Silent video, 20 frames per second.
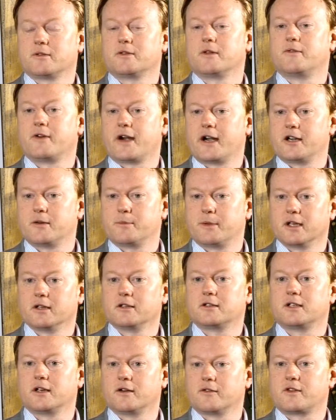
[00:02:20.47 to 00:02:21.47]
of the
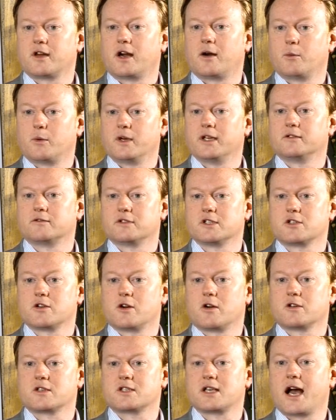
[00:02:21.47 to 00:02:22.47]
variability of that wind
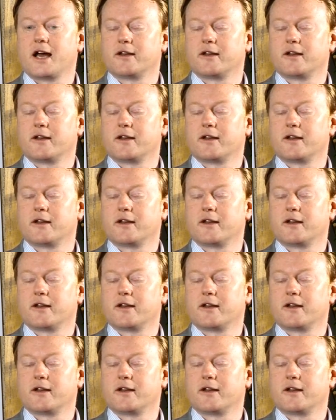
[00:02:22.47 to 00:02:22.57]
resource